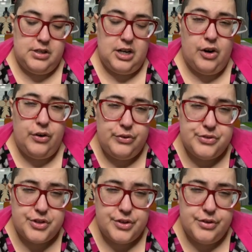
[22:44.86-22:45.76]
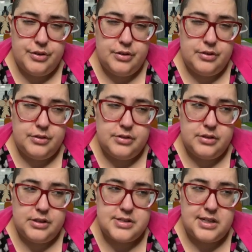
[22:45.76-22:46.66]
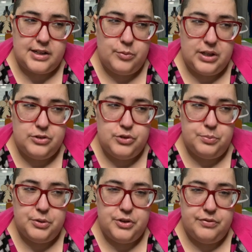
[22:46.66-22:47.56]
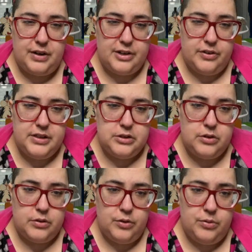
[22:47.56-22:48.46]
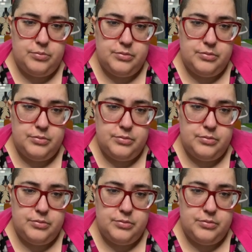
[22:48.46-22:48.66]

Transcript: Earth. It's like when you put the fire in your home.